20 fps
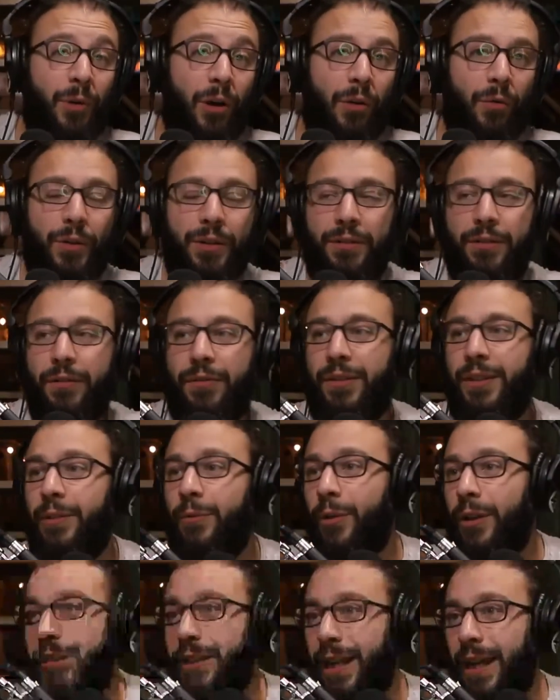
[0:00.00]
Once you've seen
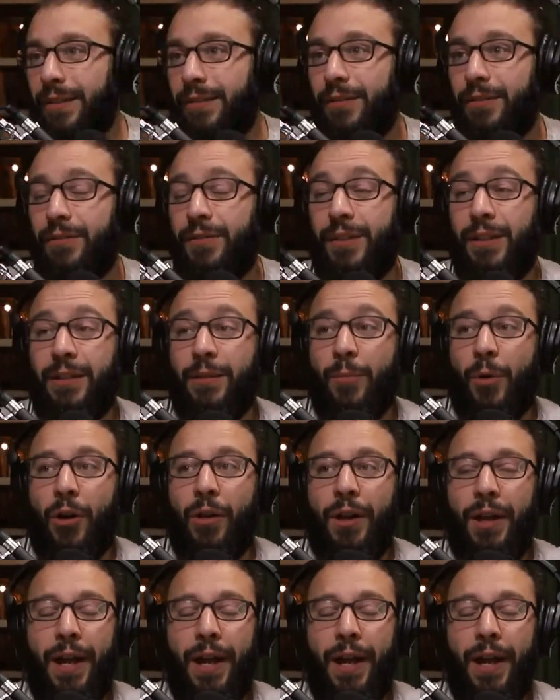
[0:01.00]
one castle, you've seen them all.